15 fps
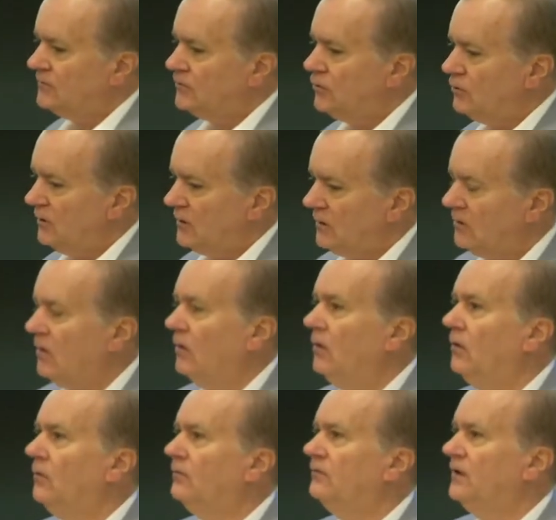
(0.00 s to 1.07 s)
two little
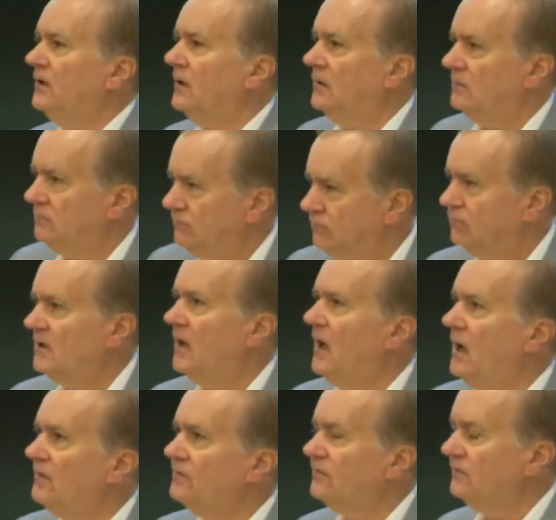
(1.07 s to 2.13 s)
girls in a
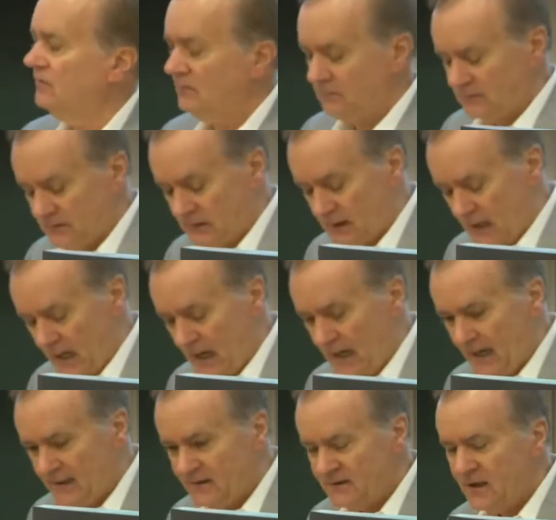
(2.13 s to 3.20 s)
class,
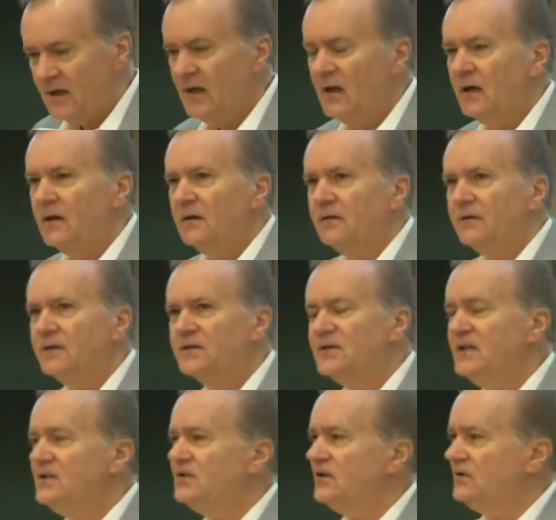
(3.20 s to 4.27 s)
and the
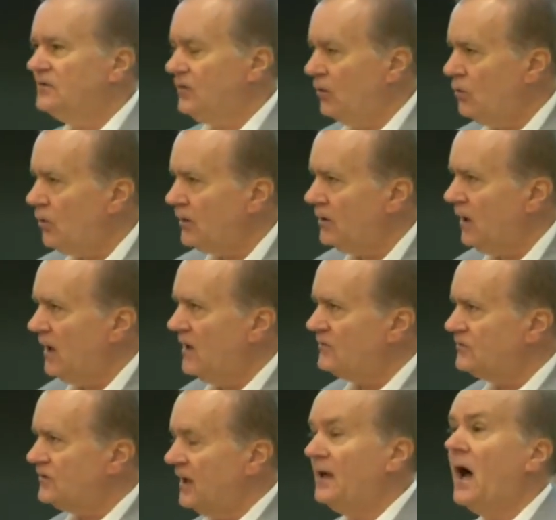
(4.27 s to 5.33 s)
teachers
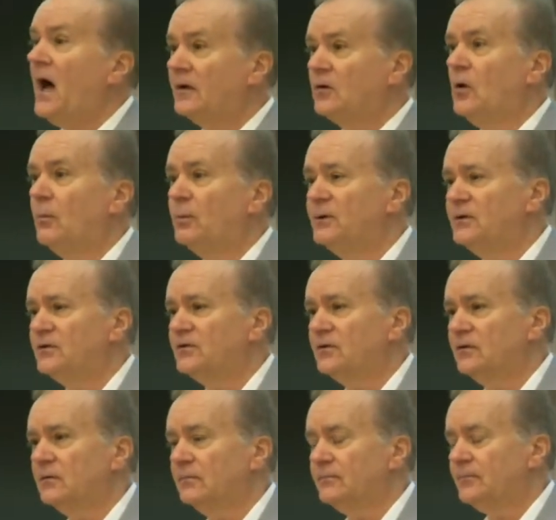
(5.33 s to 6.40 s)
organised an art
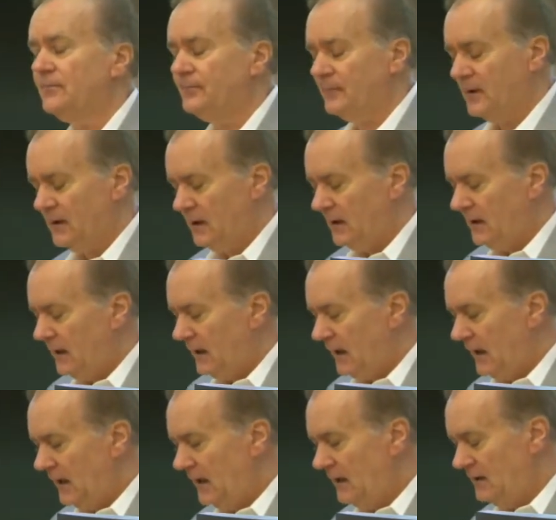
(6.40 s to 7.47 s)
competition.
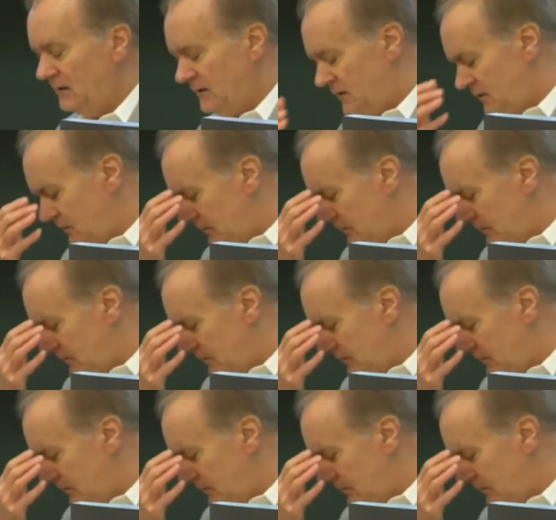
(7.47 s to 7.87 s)
And